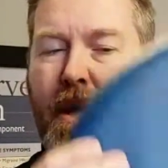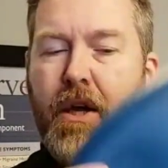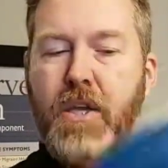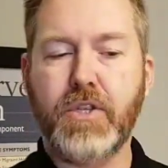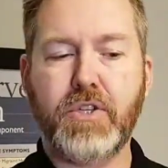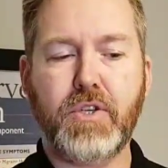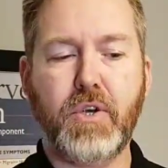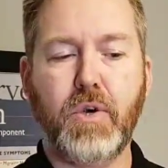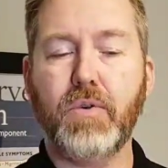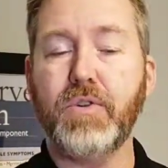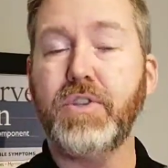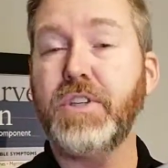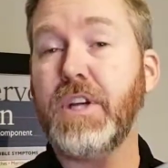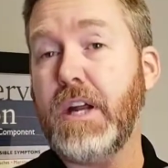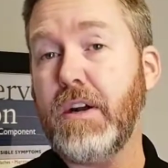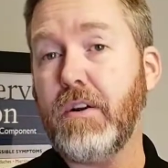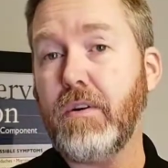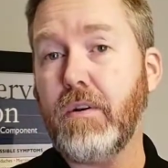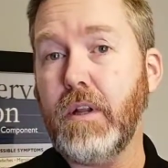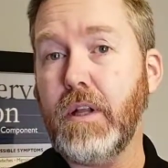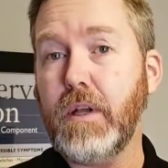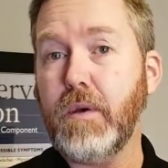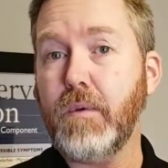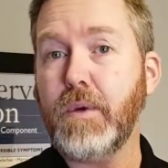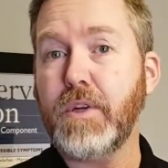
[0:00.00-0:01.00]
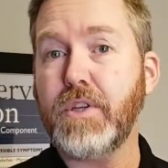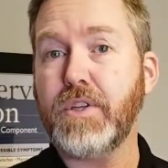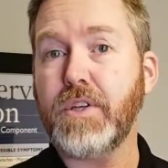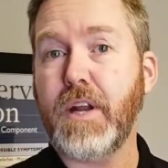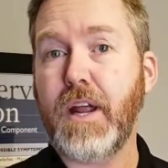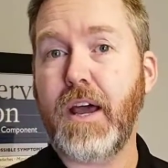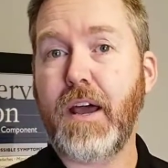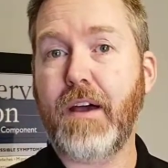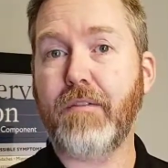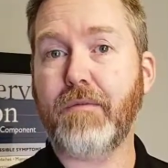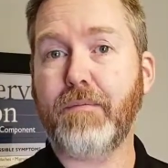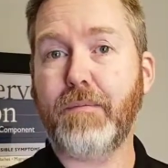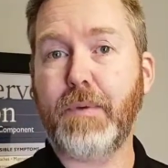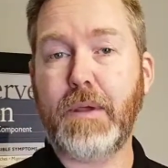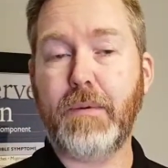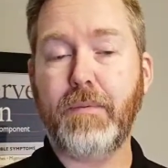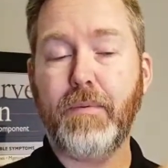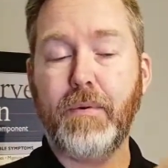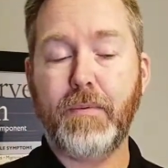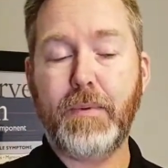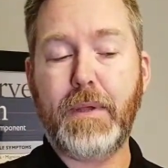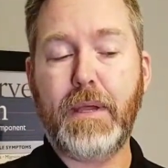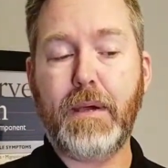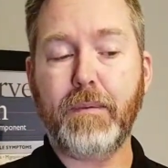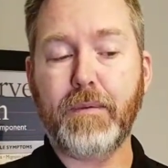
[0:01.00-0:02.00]
So generally we should have
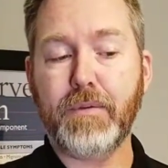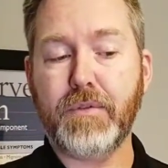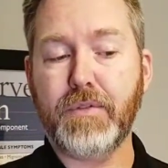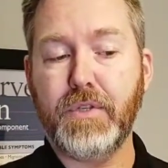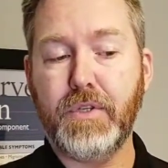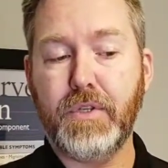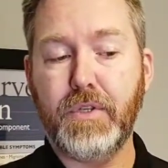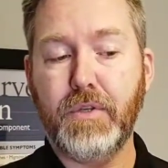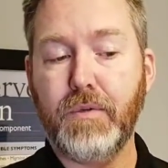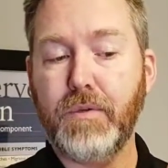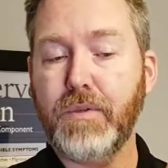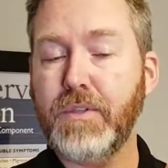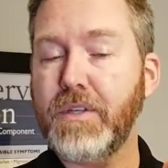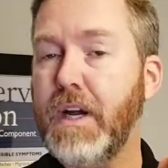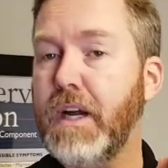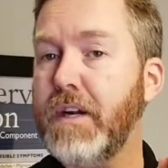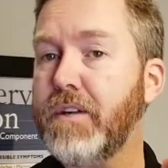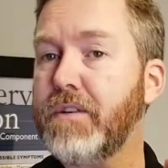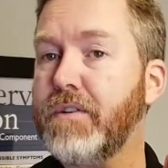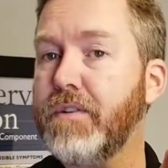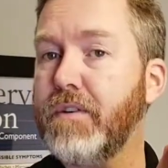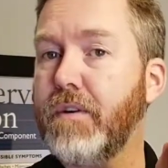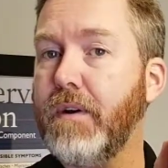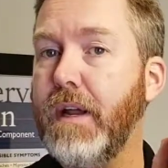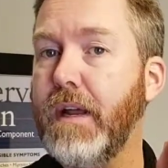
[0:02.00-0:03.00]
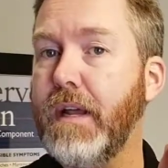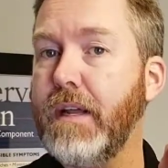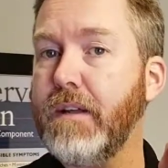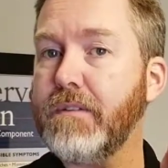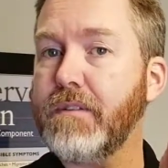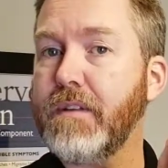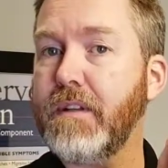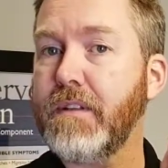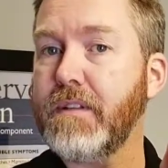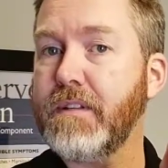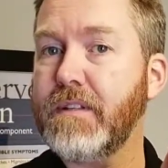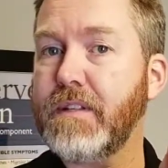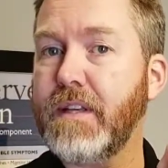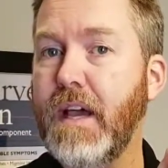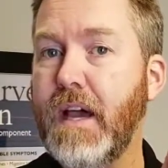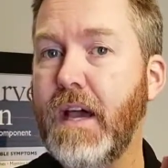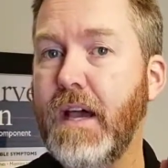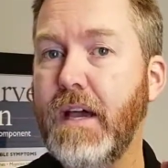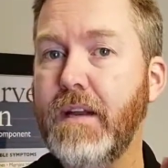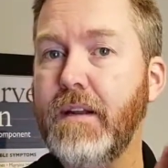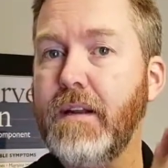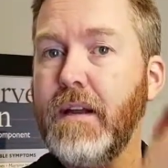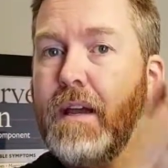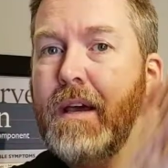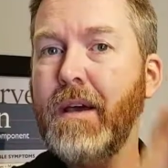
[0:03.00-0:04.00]
people be able to touch their hands on the
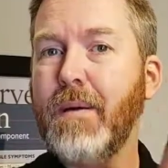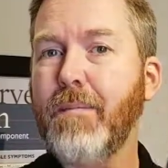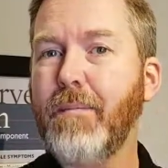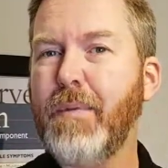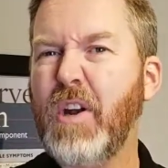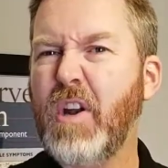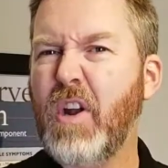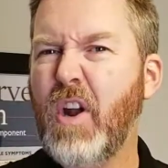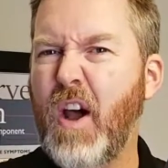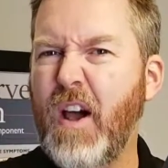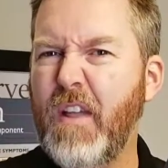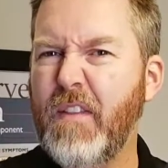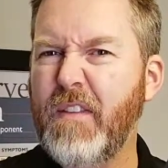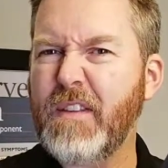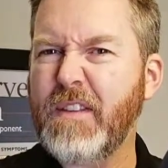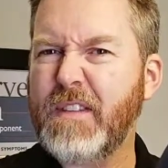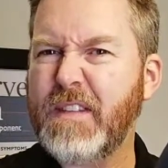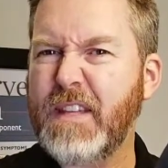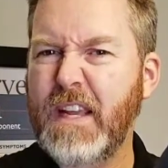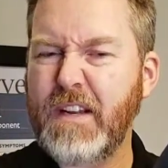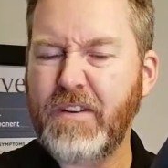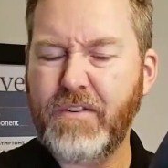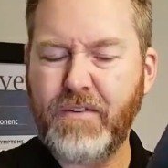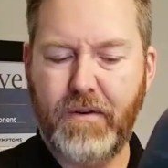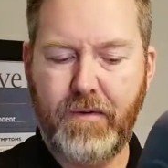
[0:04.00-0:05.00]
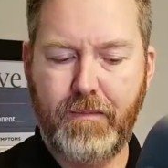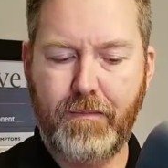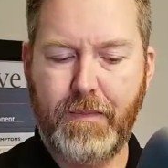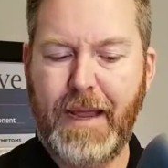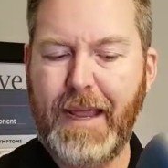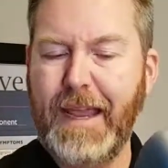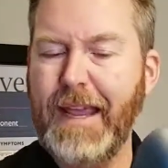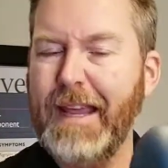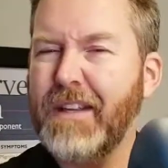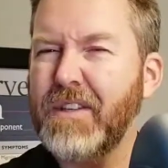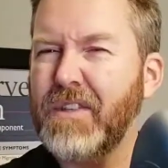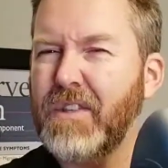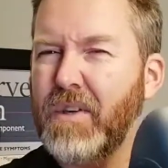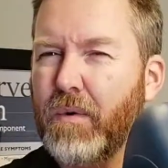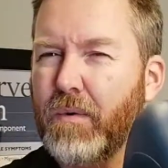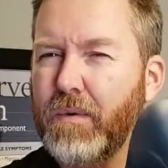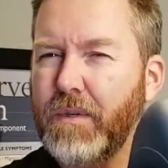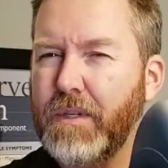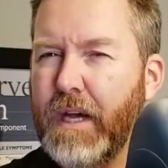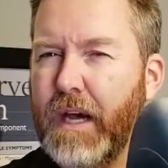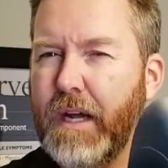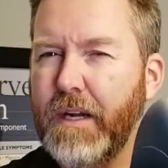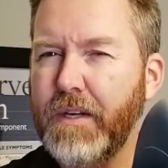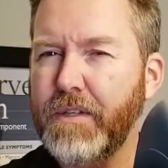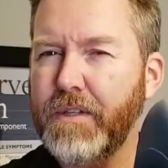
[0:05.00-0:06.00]
side, but not in the center. My hands don't
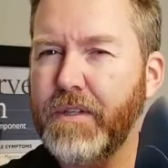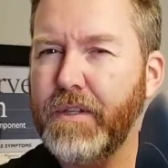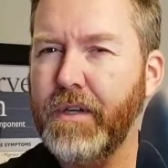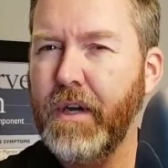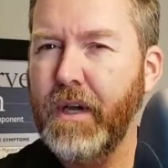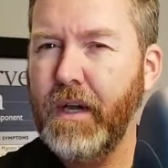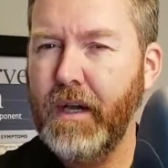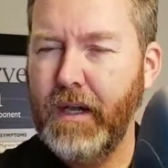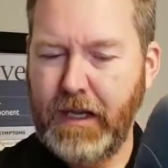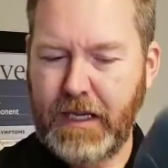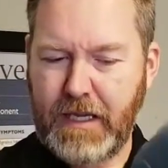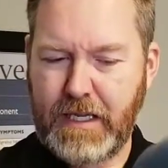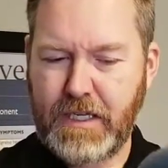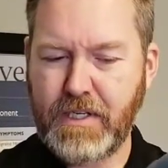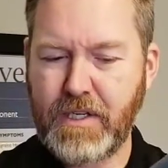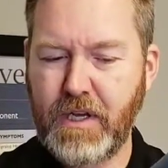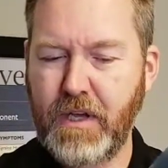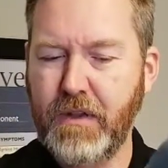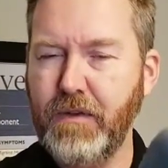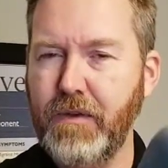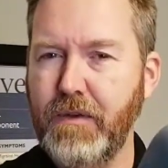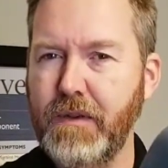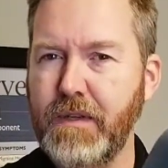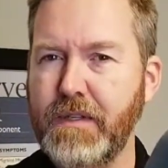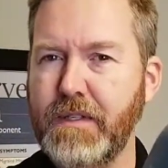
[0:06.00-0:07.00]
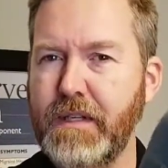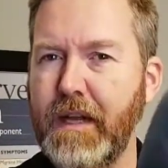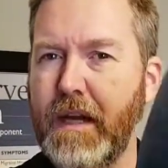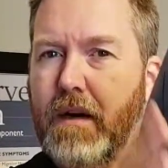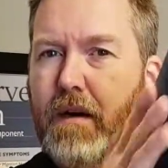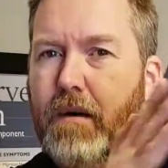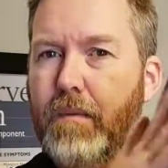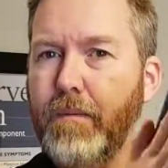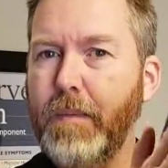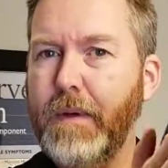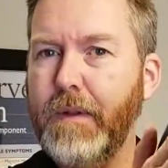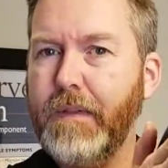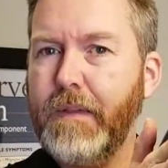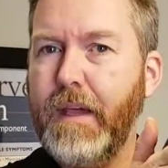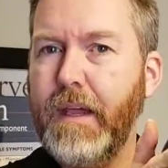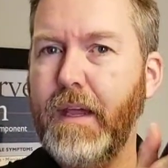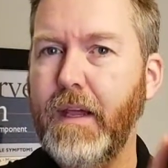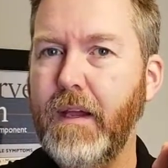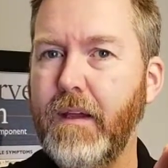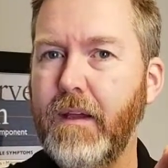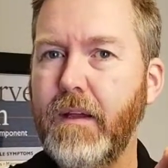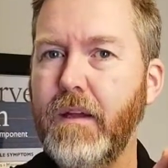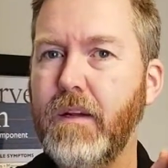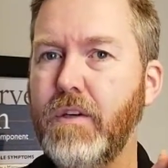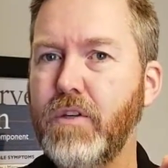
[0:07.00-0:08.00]
touch each other in the center, but
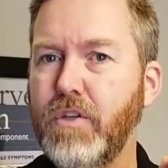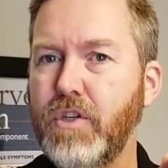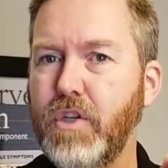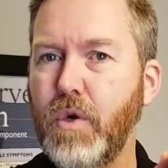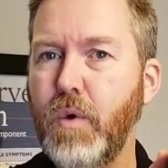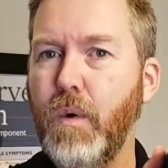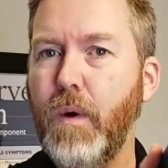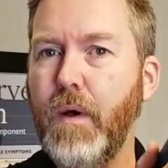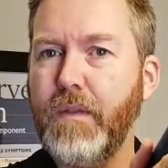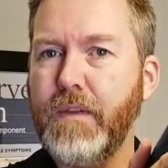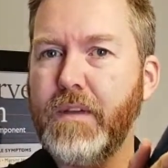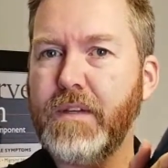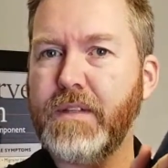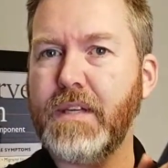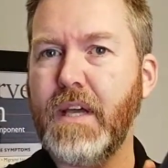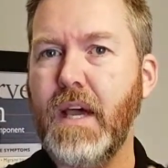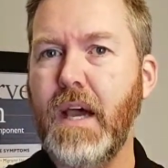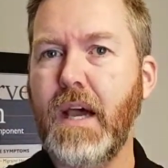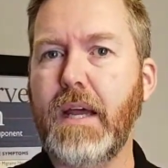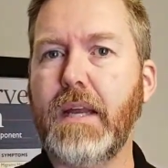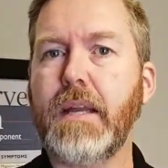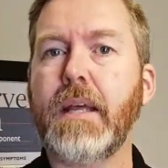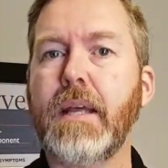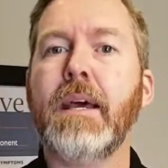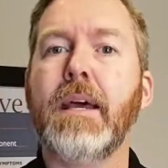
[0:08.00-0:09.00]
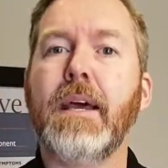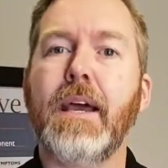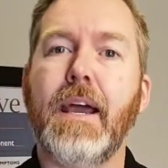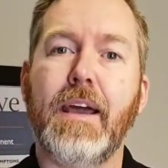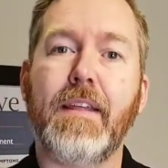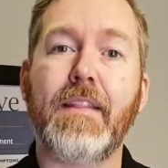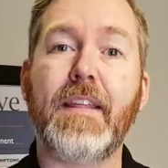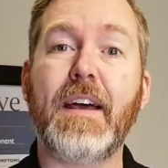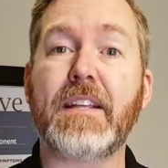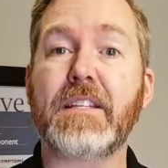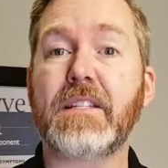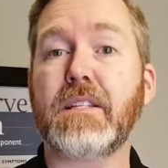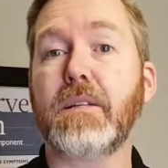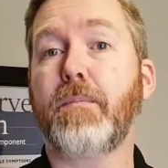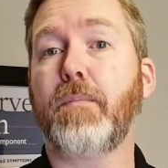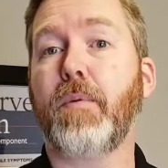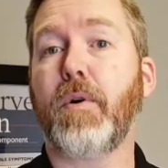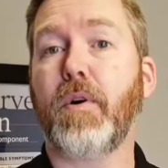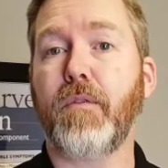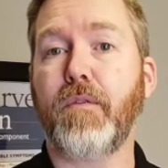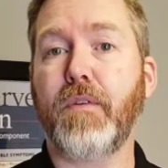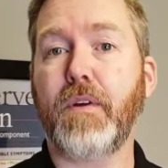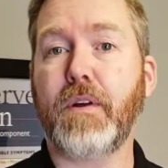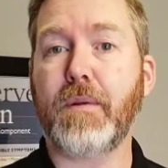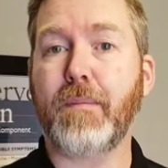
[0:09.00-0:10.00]
they do on the side. And that's the
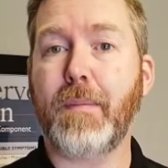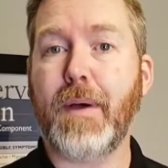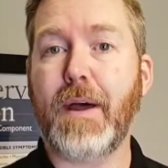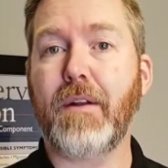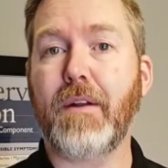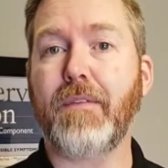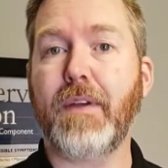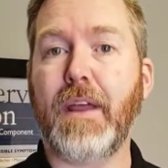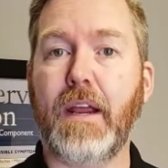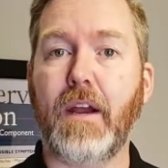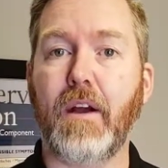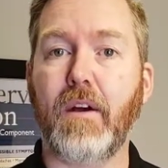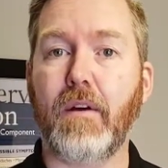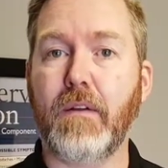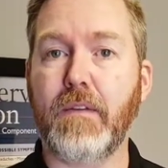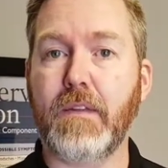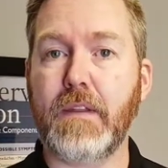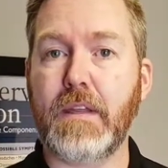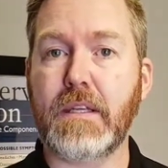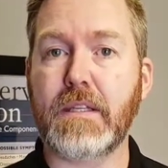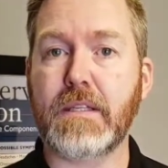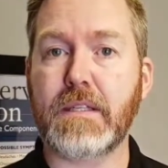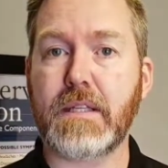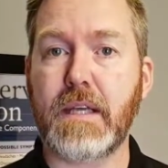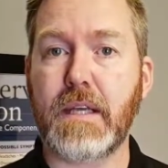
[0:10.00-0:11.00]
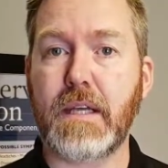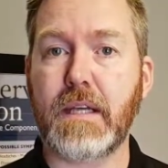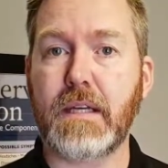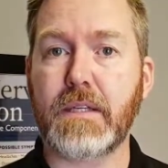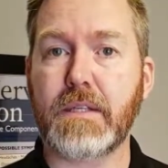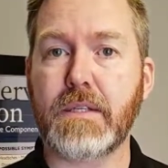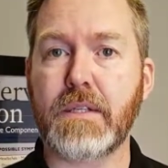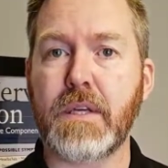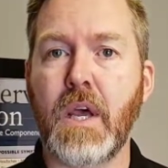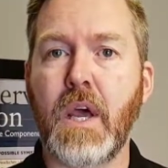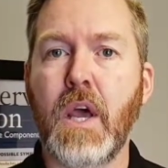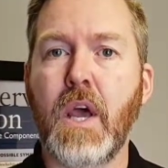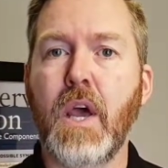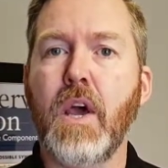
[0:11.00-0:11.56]
perfect amount of air in these things.